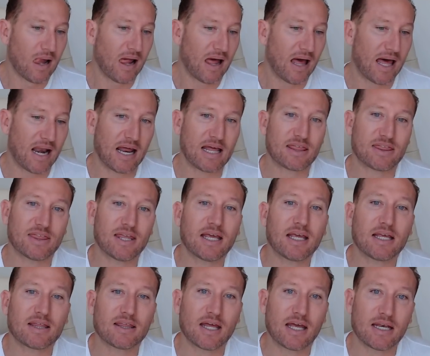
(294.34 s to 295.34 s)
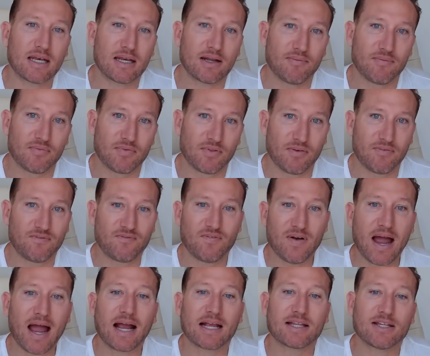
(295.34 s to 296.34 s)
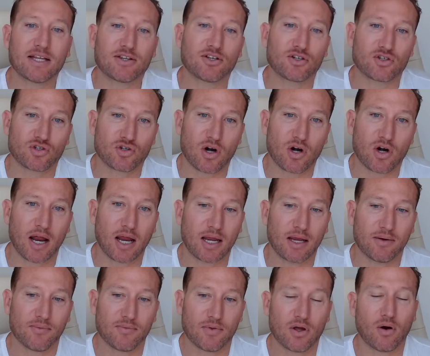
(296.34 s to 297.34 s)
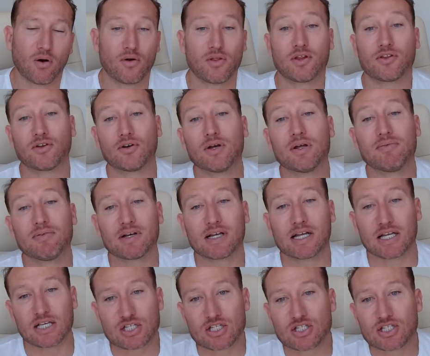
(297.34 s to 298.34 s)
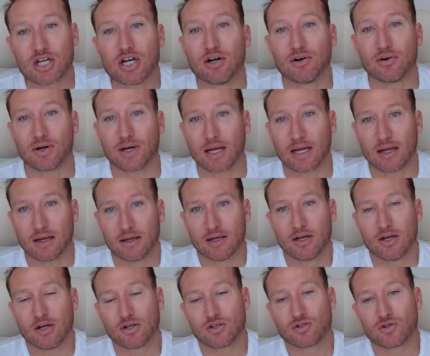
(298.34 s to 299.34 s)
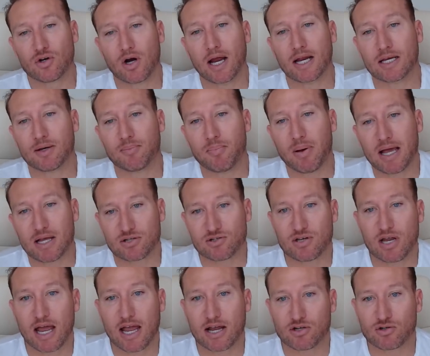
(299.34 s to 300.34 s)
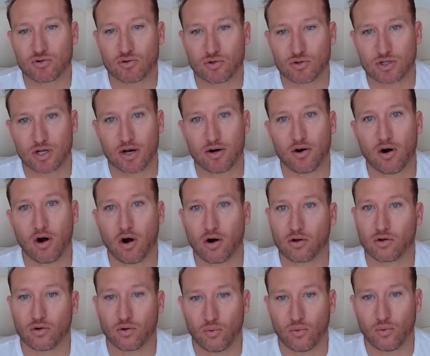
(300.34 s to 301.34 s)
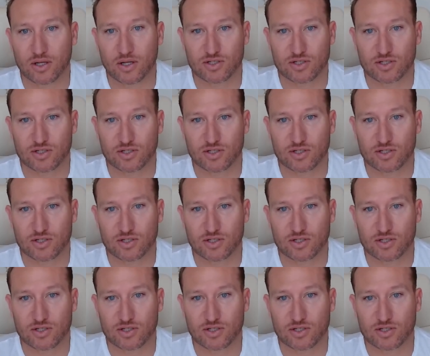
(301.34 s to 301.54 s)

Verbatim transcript: And I think that the fact that they're trying, or that they're even considering trying to pass tax rules under Article one